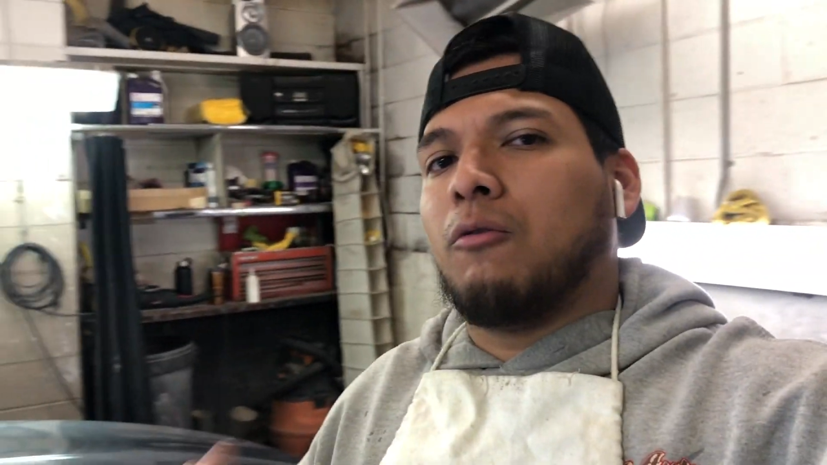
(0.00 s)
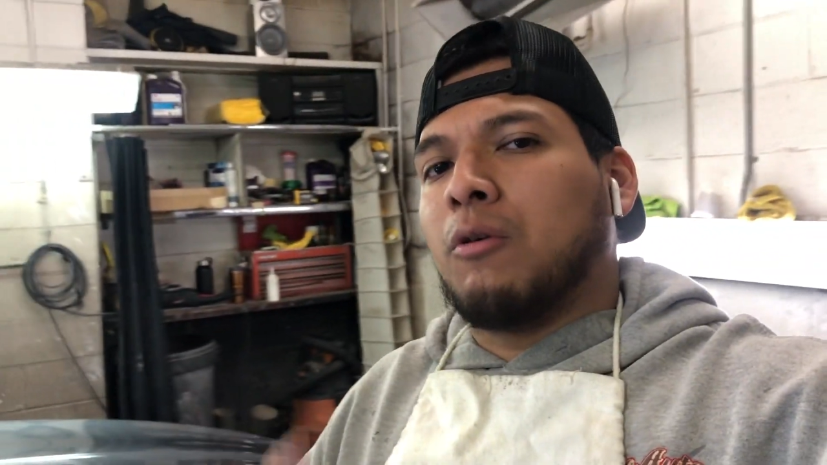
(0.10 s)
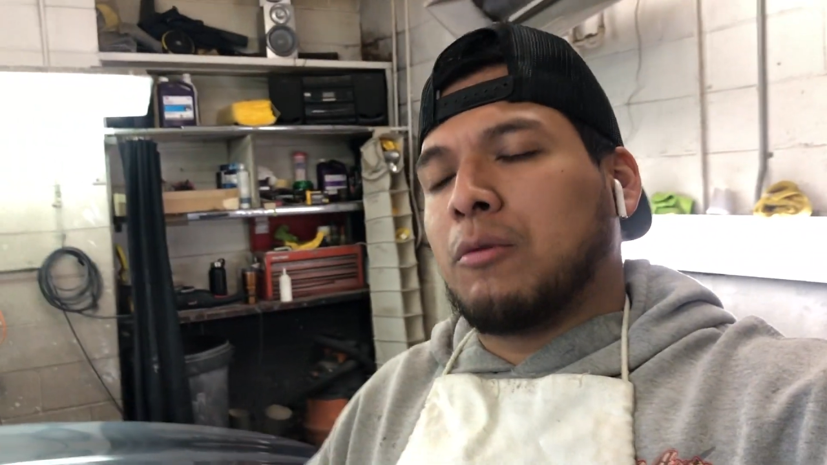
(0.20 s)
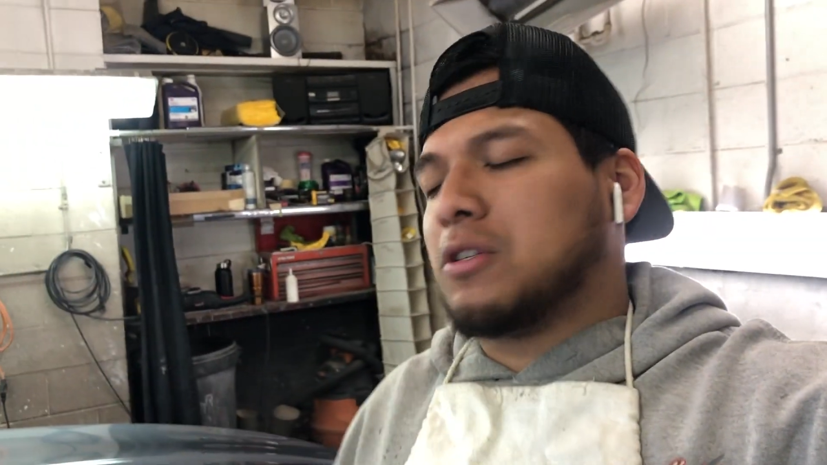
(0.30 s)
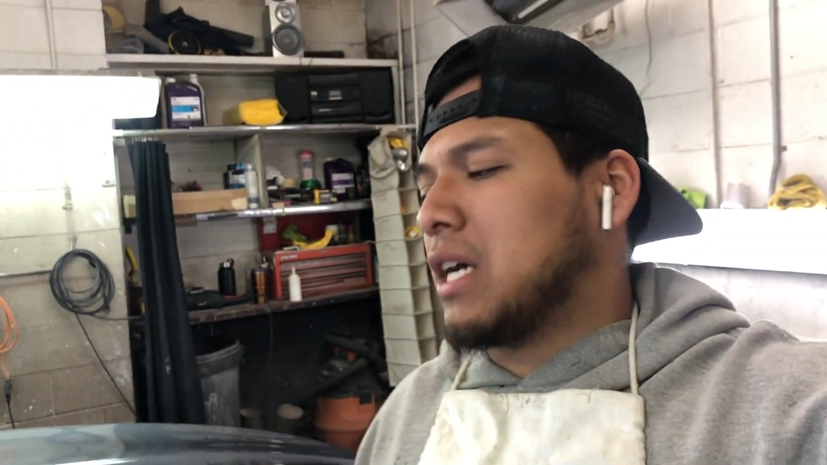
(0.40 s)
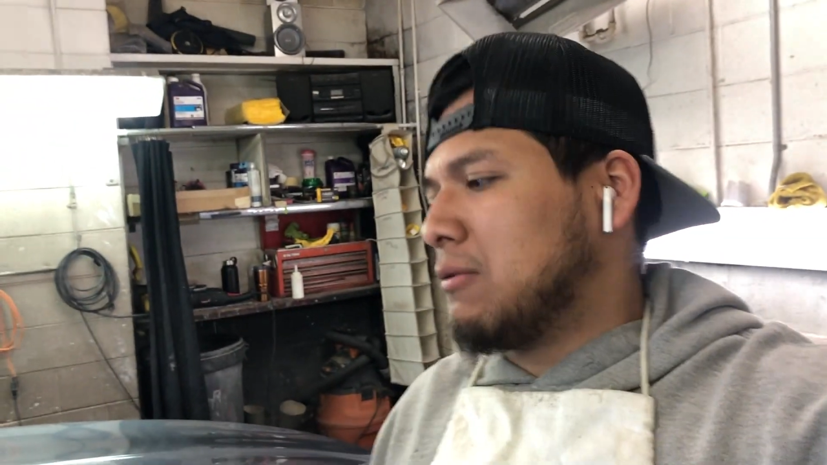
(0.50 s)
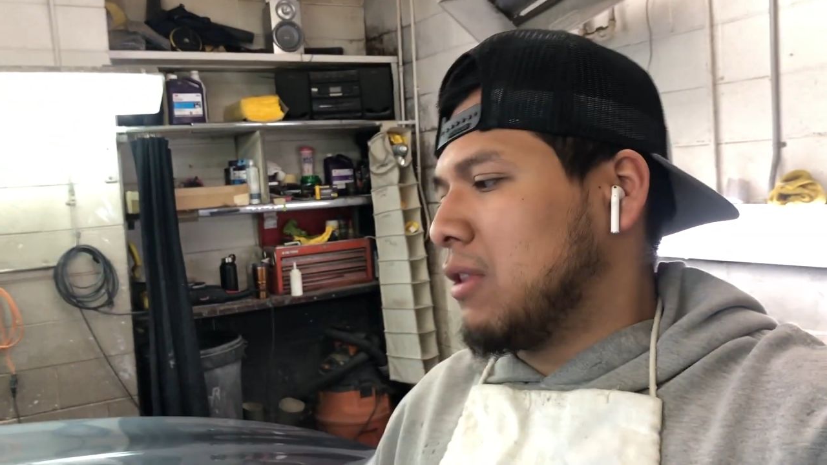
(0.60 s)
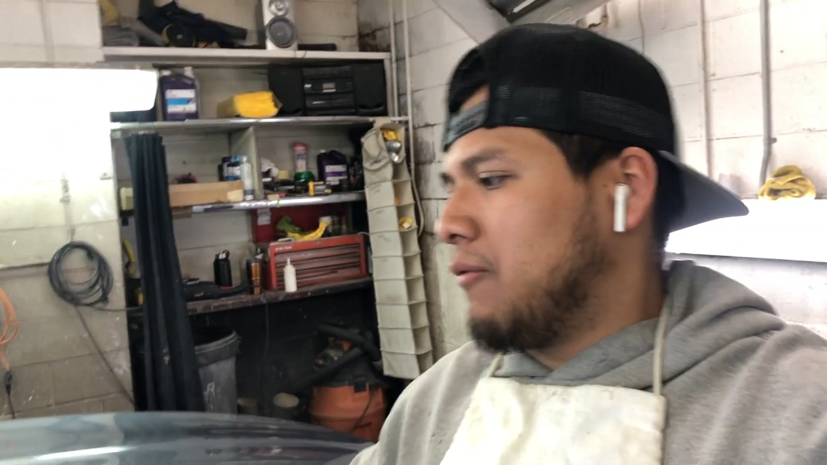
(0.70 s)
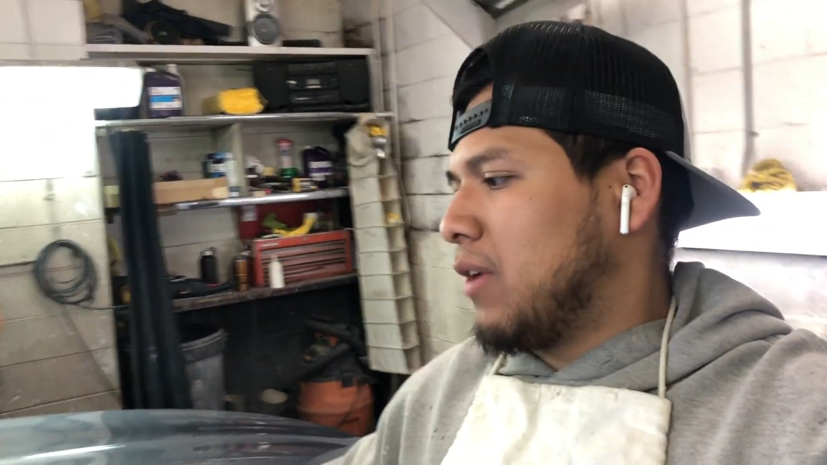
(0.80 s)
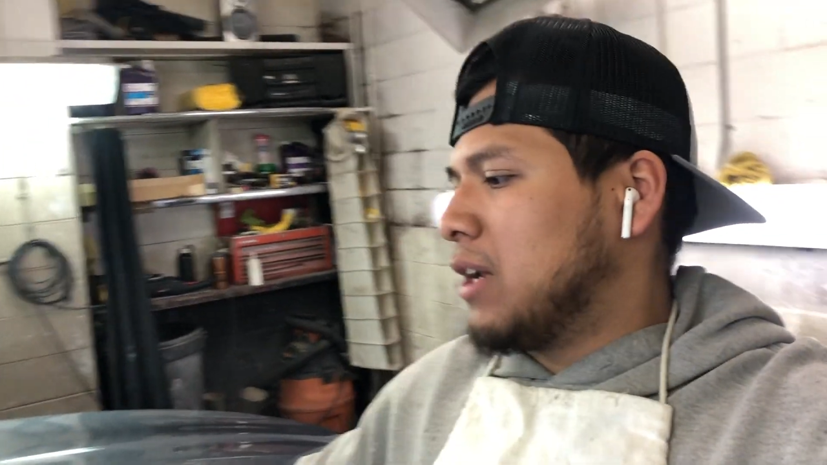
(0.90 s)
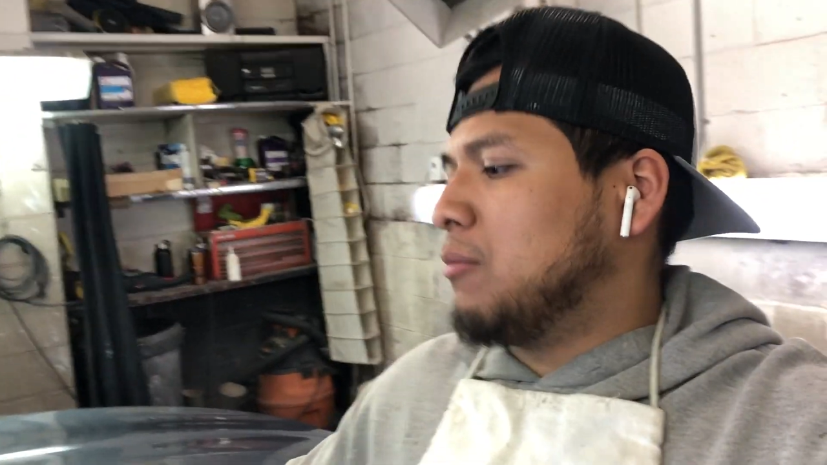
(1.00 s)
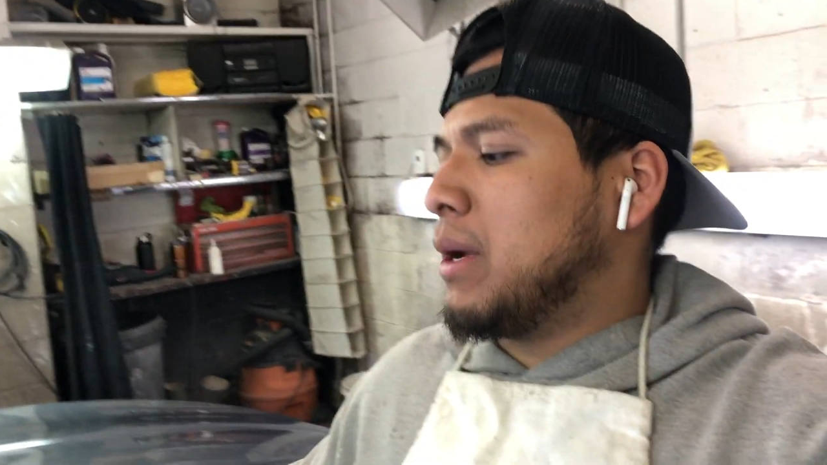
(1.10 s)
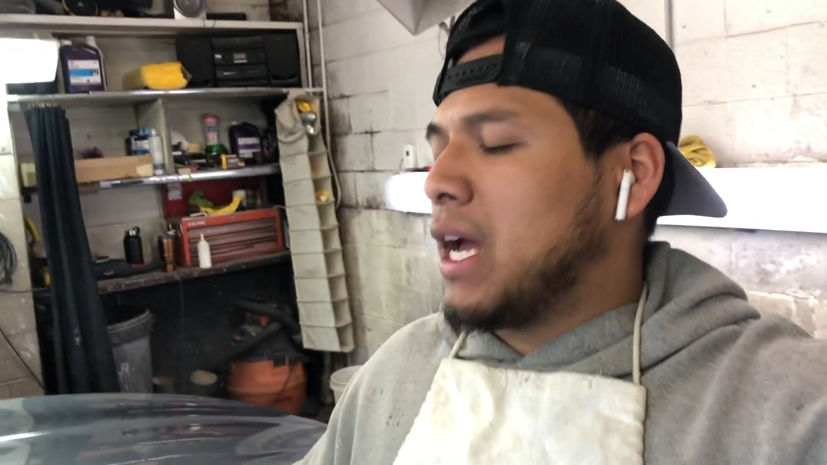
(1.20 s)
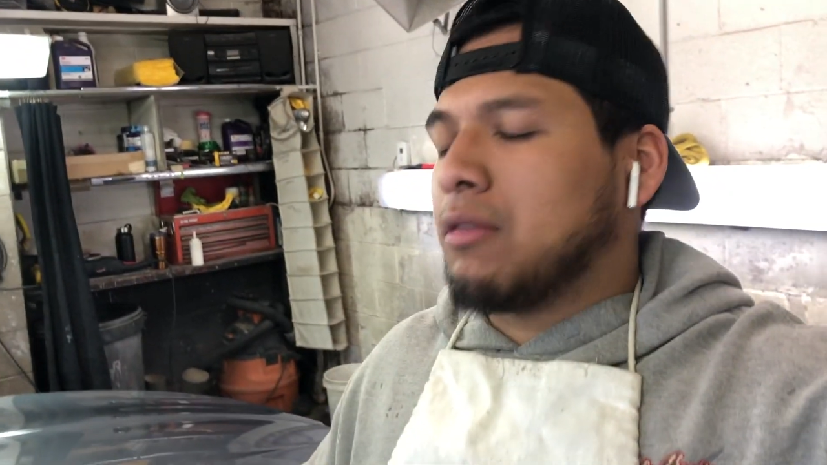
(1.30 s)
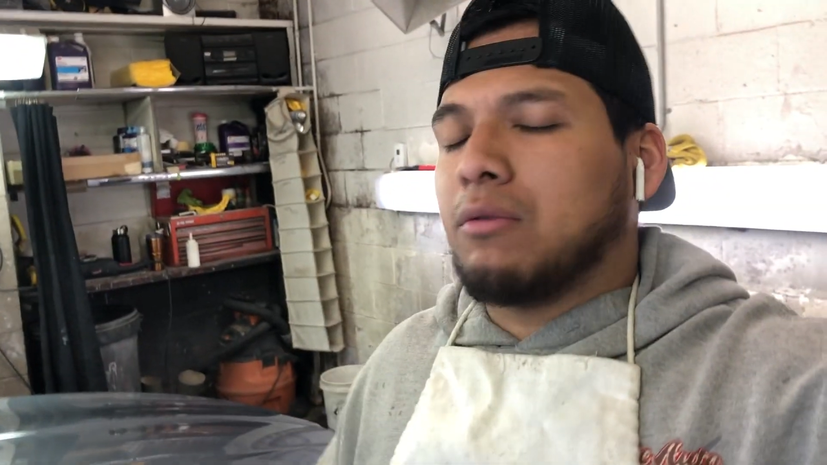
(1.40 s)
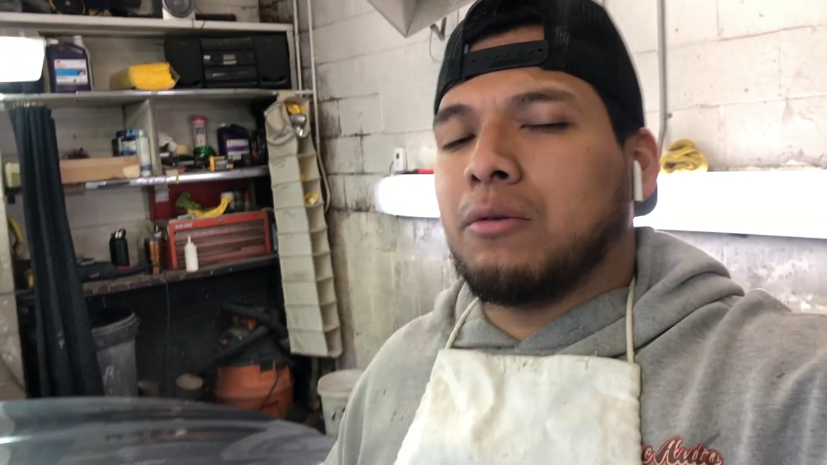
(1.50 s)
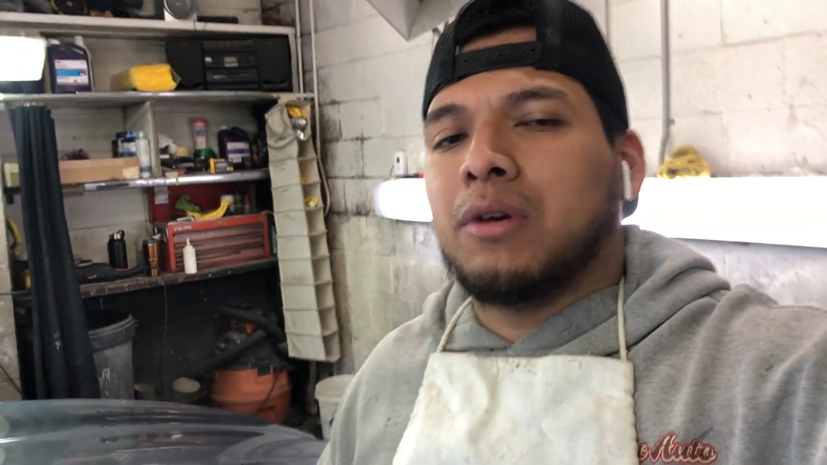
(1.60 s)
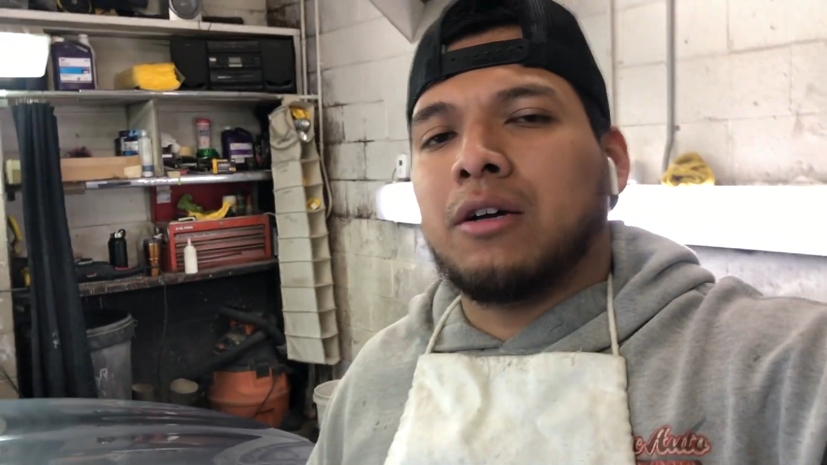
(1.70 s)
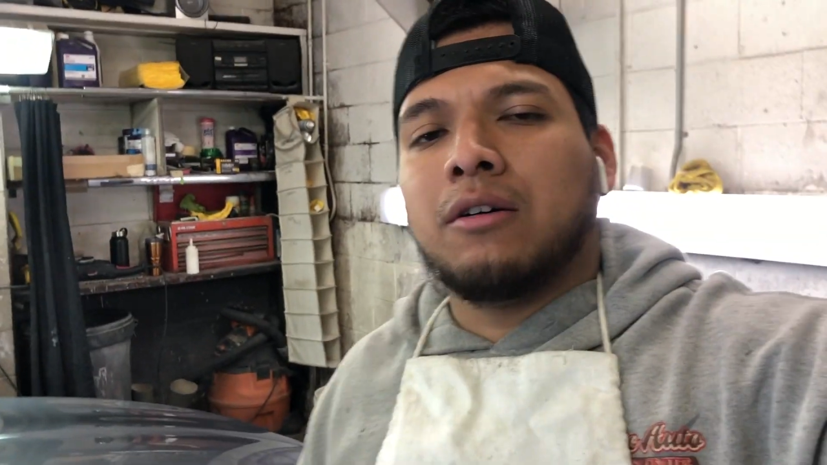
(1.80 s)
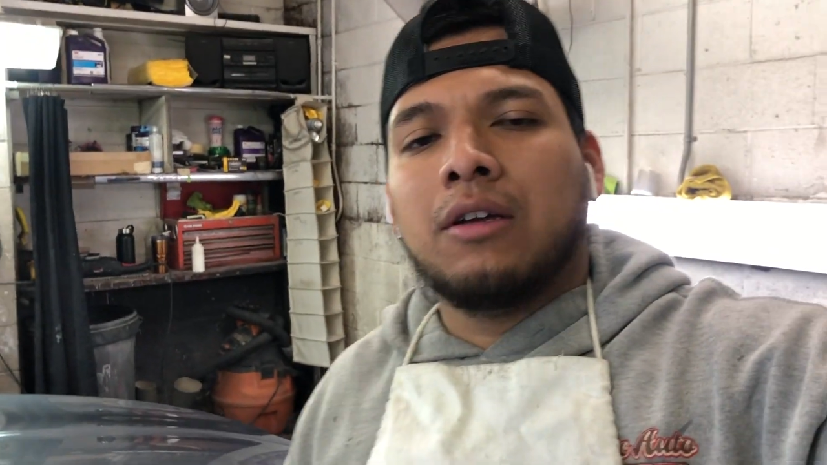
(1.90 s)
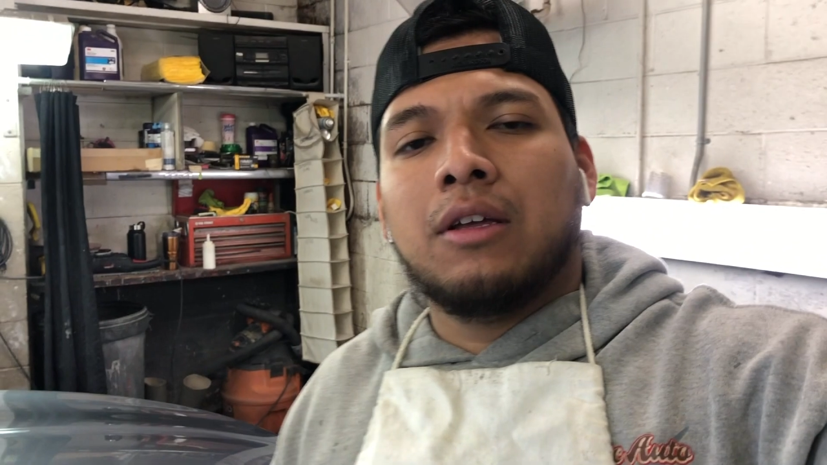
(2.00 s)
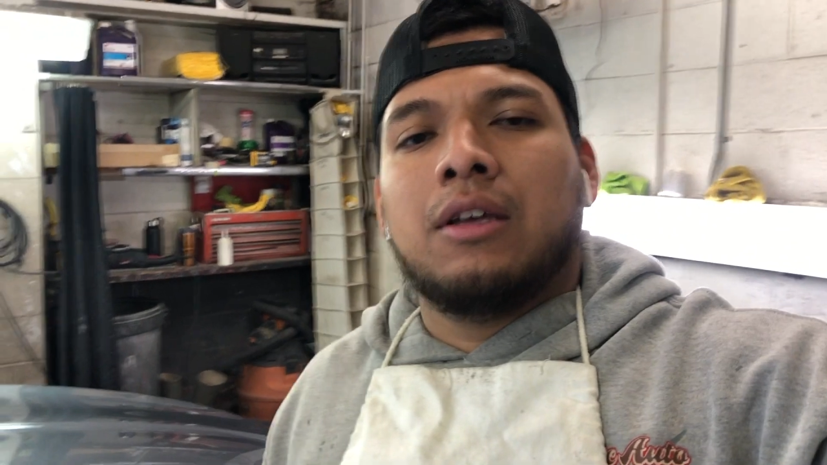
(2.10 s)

one more time with the final bath, we will.